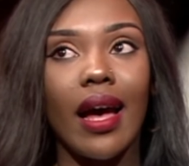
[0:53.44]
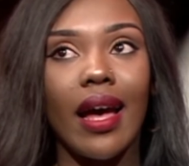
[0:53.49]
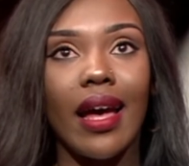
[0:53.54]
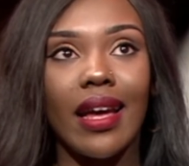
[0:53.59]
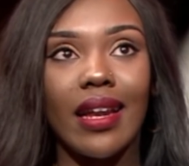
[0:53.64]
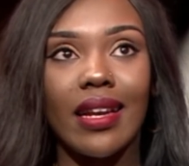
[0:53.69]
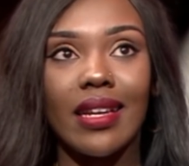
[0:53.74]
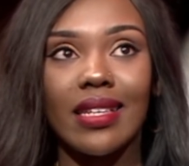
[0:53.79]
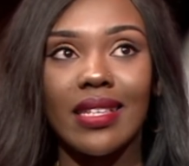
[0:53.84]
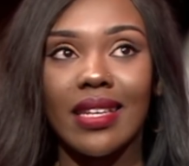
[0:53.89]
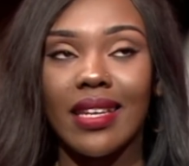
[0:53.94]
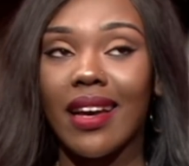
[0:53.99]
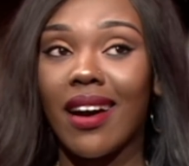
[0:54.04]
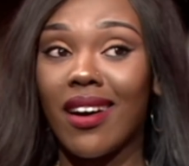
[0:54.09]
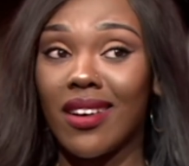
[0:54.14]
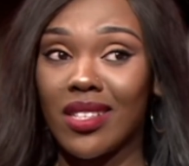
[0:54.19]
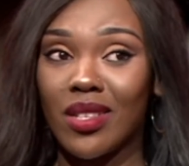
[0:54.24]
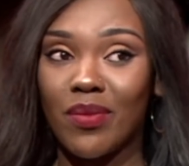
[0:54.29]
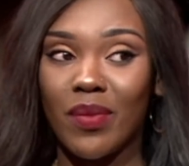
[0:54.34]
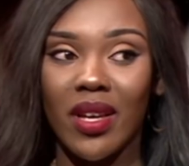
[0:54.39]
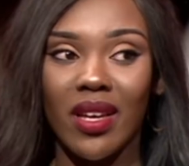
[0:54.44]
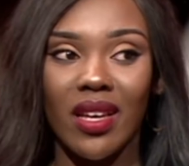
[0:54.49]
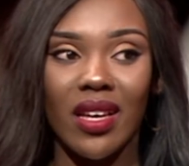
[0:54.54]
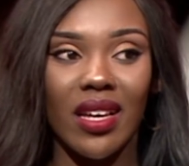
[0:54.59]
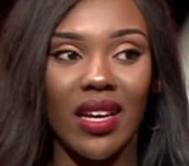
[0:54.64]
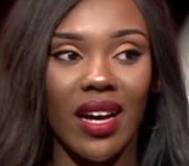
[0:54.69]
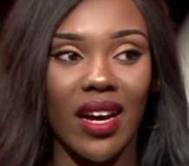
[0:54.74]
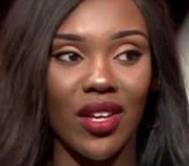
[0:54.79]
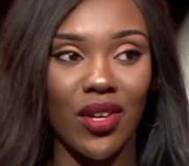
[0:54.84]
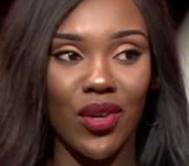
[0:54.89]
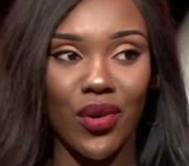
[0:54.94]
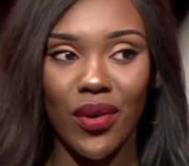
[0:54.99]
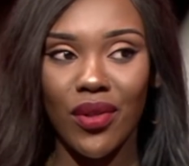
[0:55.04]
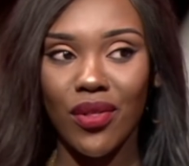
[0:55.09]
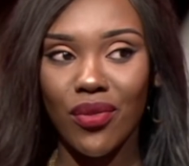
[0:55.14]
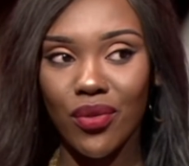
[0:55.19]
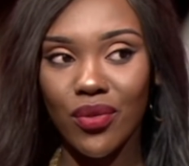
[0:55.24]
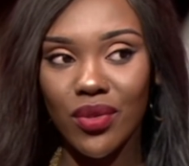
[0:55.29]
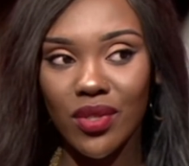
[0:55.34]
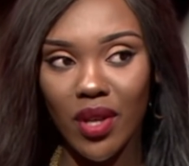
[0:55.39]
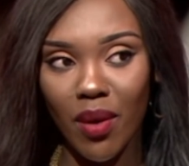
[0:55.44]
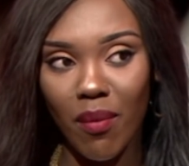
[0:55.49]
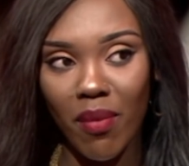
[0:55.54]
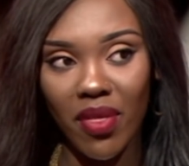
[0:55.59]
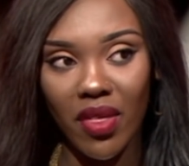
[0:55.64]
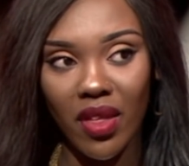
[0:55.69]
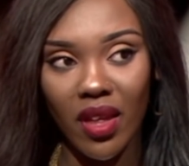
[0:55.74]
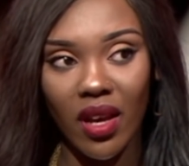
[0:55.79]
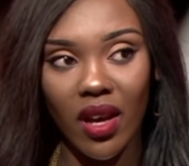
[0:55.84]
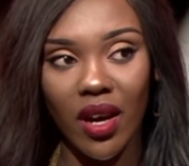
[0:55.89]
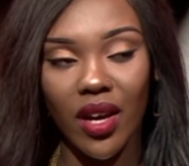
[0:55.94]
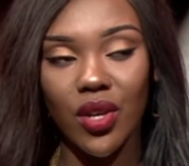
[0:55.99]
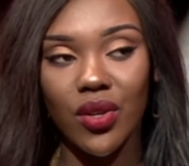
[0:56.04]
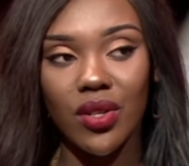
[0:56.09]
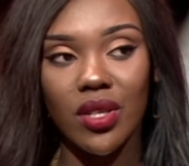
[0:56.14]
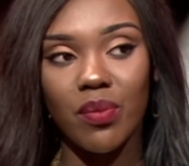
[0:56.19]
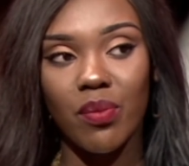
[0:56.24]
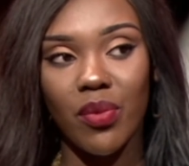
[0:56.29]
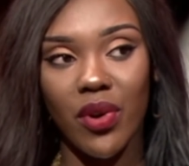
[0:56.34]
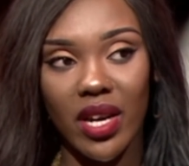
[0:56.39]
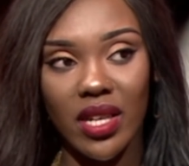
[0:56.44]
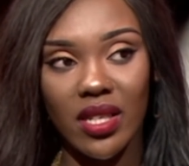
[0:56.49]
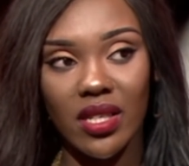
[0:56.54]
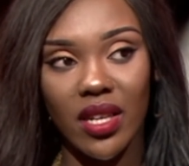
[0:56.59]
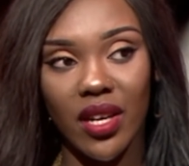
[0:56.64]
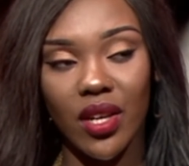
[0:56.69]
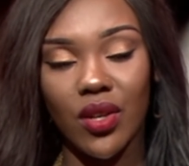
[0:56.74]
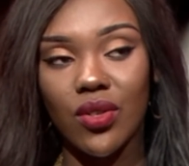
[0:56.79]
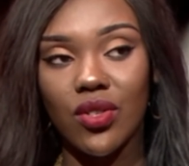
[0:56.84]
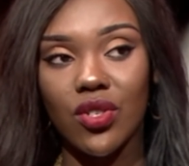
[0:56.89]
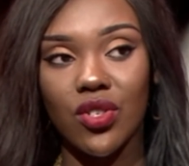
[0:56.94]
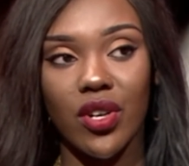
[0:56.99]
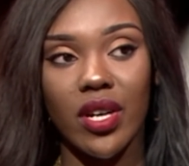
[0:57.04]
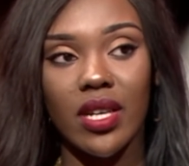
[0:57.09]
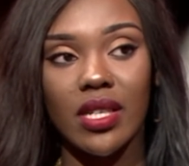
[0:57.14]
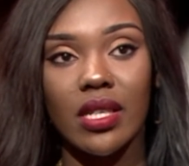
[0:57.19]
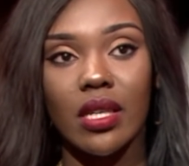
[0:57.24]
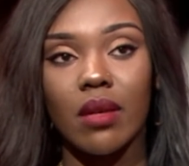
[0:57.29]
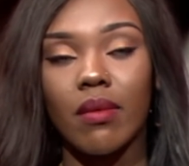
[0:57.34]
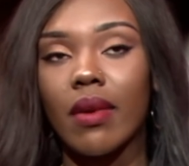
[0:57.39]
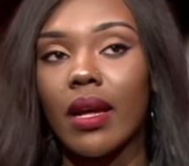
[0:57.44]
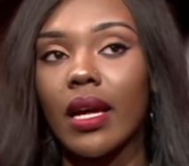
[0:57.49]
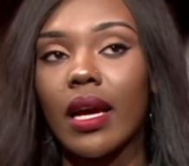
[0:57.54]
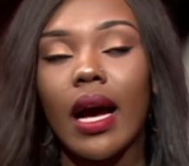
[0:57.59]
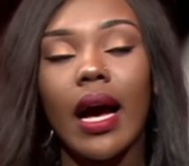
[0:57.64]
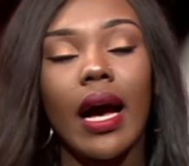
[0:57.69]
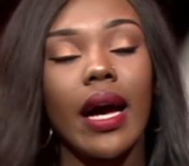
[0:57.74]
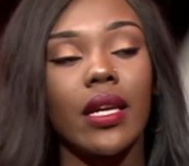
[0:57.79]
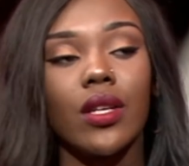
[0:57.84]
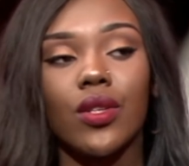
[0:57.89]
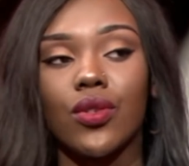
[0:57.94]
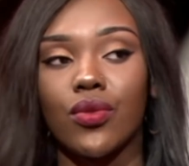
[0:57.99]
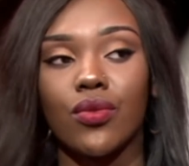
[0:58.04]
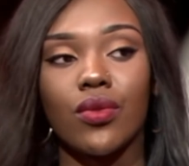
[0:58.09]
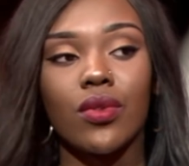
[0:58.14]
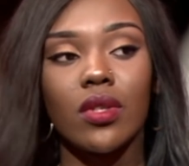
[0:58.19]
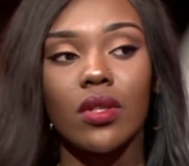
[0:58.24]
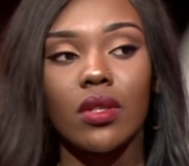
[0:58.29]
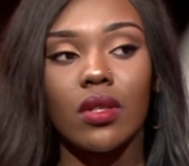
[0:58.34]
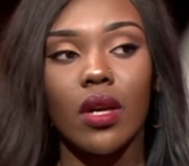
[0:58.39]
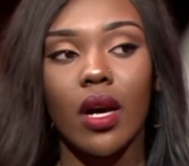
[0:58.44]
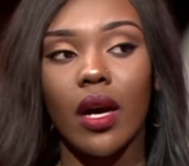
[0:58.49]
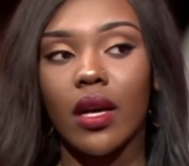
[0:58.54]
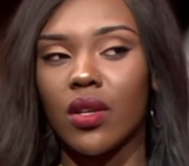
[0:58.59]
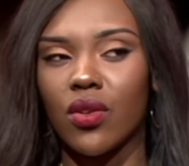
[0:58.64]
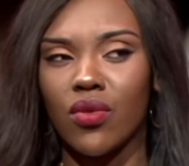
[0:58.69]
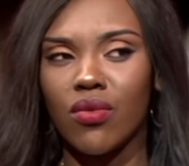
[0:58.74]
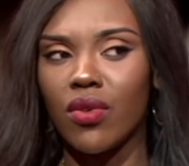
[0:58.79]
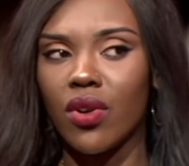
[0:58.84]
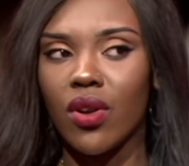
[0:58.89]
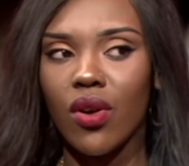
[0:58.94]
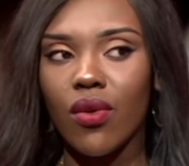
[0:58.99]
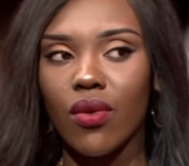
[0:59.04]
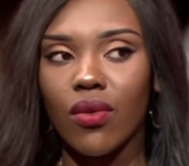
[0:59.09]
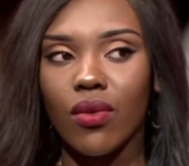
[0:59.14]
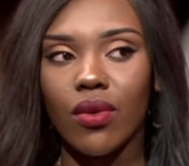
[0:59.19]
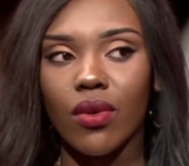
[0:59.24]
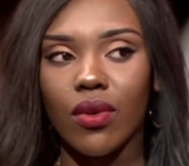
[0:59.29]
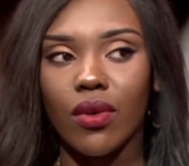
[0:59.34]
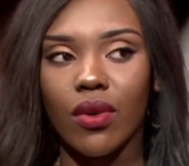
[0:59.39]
and he asked me, "Are you going through something? Are you depressed? Are you stressed?" I'm like, "I don't, I don't know."